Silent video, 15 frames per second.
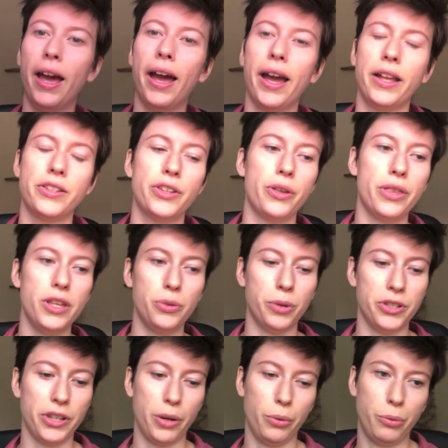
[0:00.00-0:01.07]
And so these
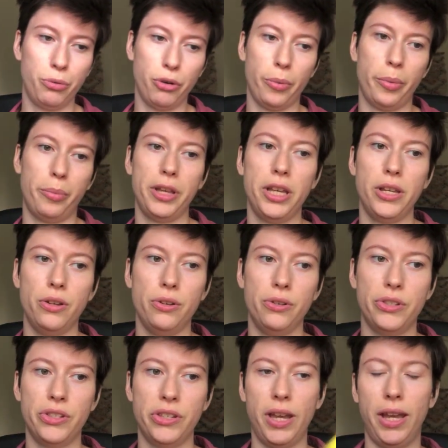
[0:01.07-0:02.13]
ones I will probably
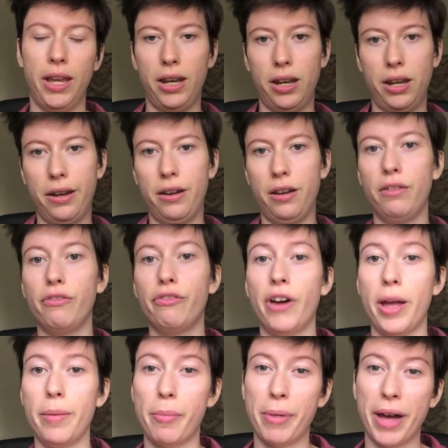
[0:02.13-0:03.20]
use in
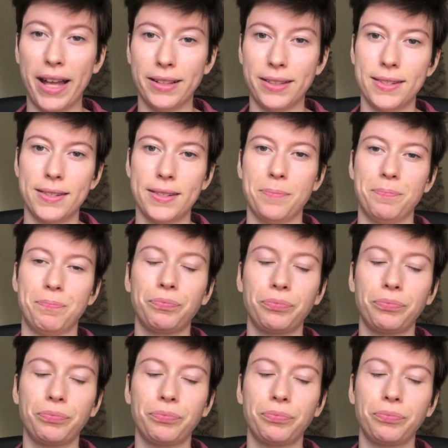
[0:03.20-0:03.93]
fibre bats,